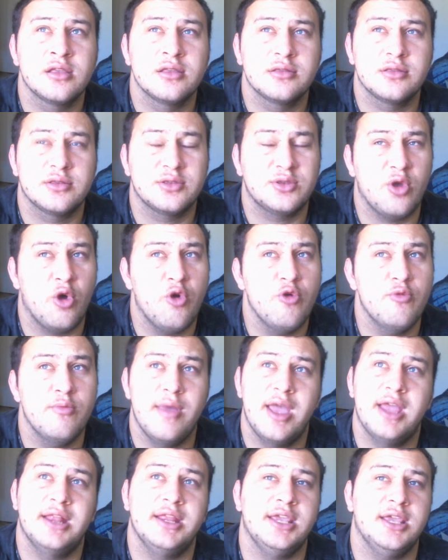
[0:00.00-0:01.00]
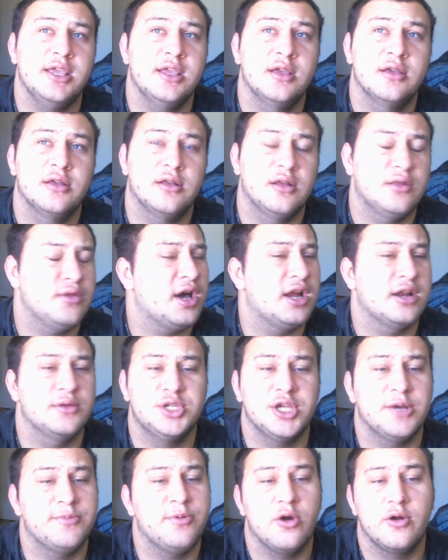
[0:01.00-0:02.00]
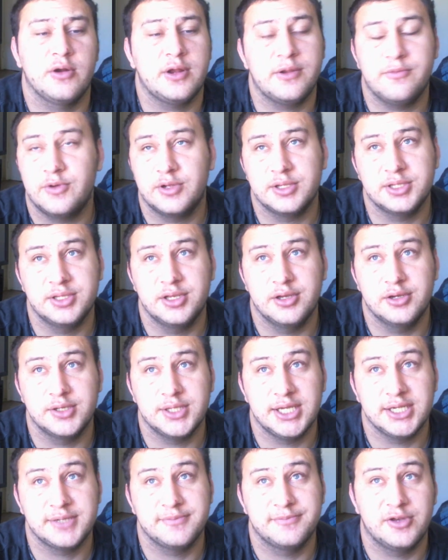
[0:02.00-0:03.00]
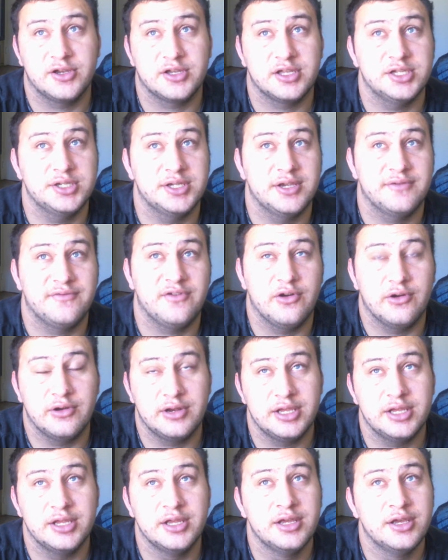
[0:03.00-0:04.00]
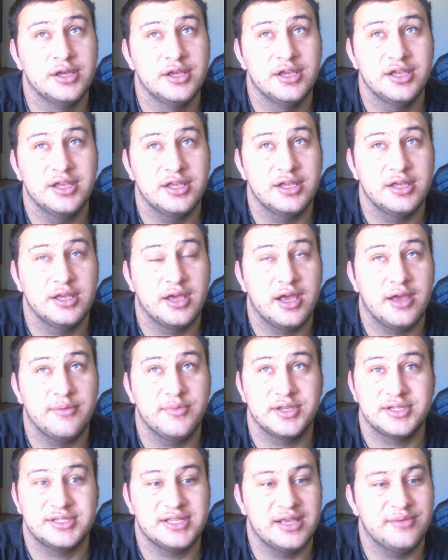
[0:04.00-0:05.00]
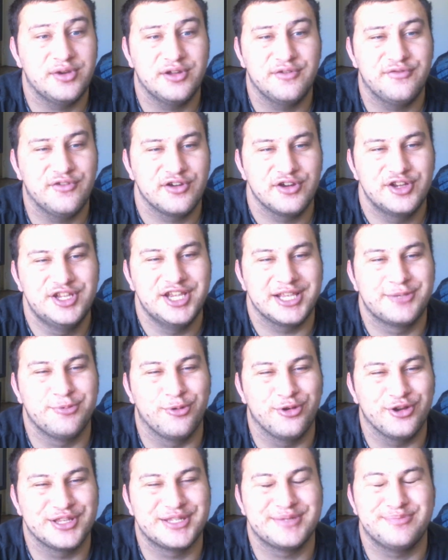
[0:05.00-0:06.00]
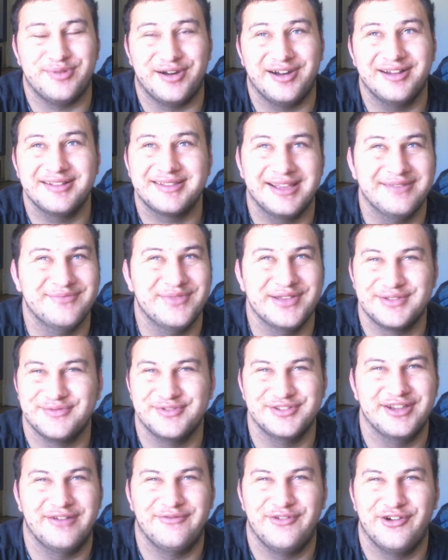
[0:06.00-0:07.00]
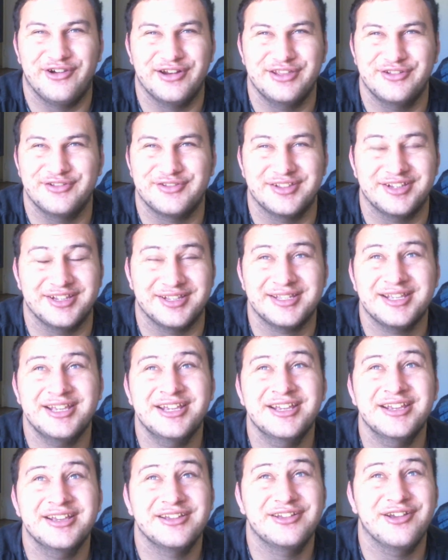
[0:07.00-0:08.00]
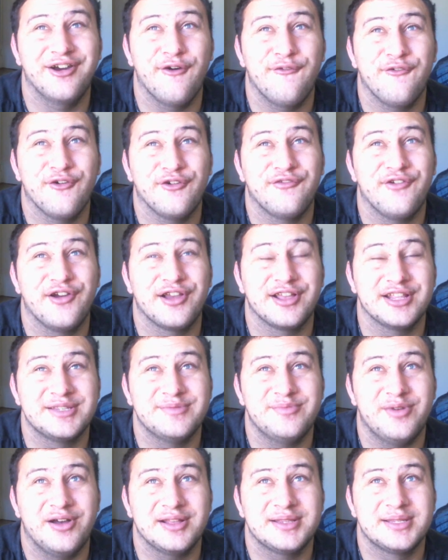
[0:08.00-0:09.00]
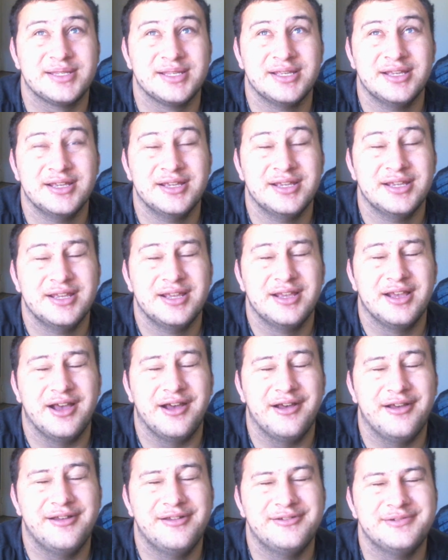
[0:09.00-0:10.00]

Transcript: So many. A lot of Jeff Hardy ones though, like fucking Jeff Hardy. I miss that motherfucker just for his spots. I miss when Jeff Hardy used to just go for fucking spots. Uh,